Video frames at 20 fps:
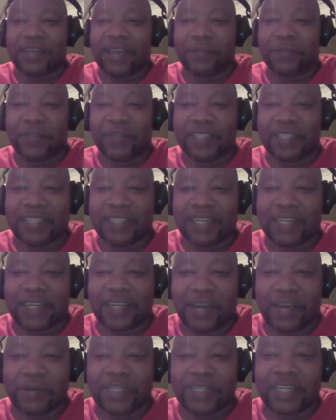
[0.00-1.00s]
first
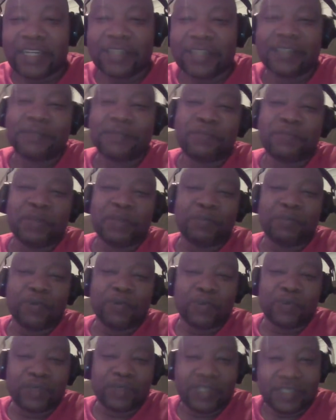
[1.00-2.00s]
encountered
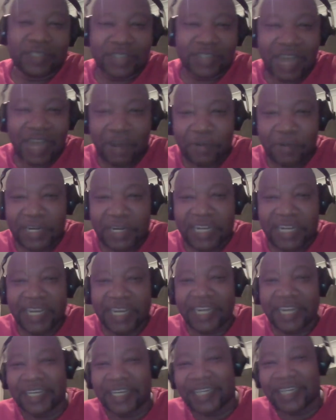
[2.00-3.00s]
people drowning
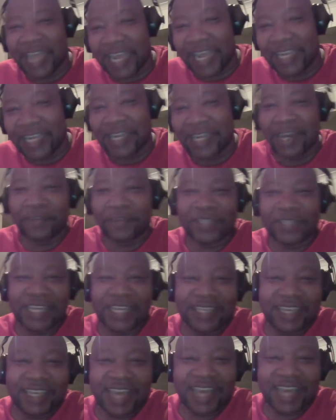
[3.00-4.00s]
and dying
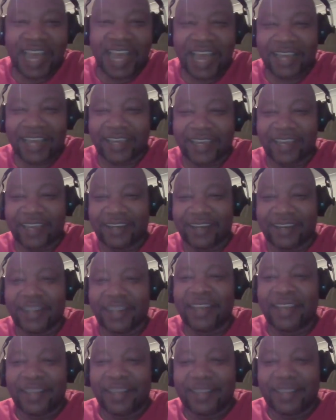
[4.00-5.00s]
outside the ark, and
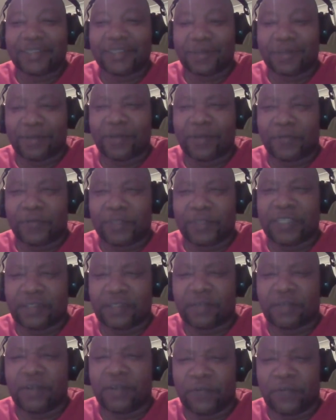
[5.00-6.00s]
sort of it
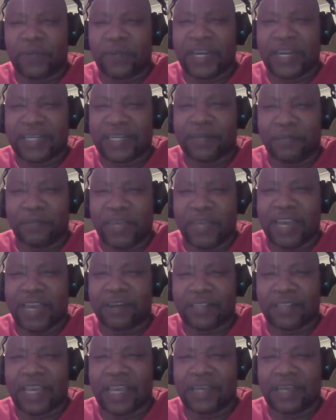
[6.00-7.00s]
confronted me.
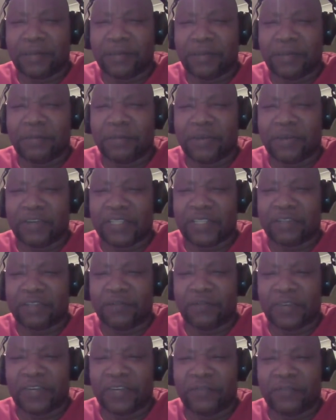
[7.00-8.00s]
I remember I was still
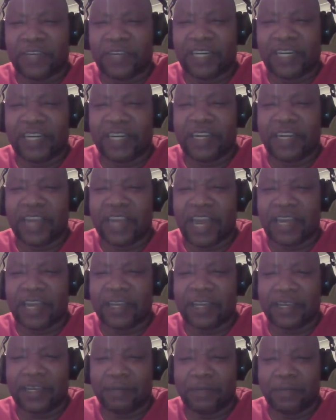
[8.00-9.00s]
very, very
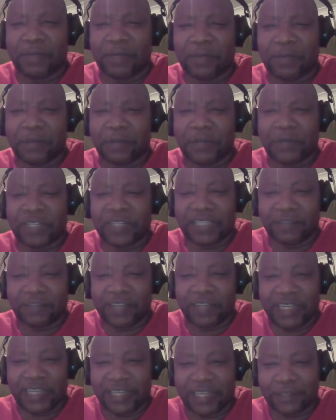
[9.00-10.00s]
young and maybe about
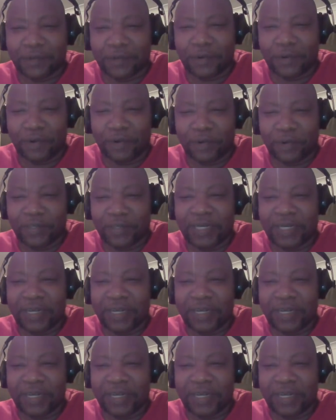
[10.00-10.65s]
7 years old.